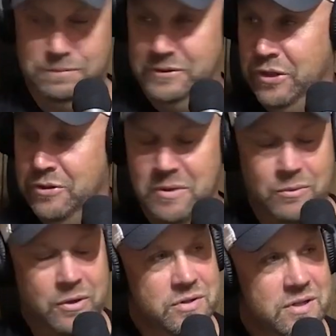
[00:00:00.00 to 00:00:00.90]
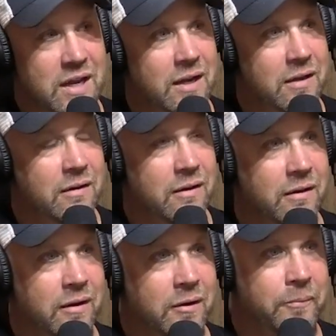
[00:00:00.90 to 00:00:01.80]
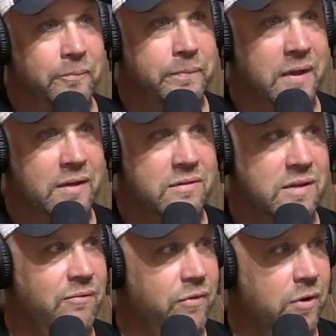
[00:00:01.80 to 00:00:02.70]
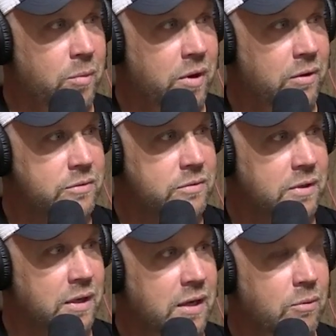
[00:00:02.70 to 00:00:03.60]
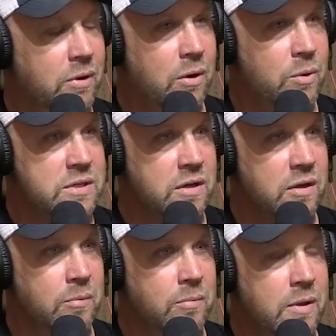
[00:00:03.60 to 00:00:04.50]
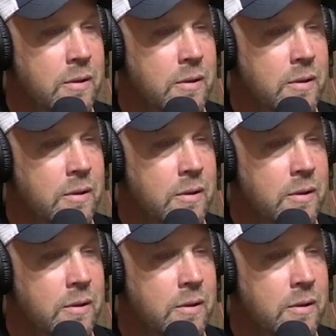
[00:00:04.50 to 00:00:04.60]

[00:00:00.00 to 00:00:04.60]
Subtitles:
Excuse me. We were staying at the same farmhouse, and he would always come.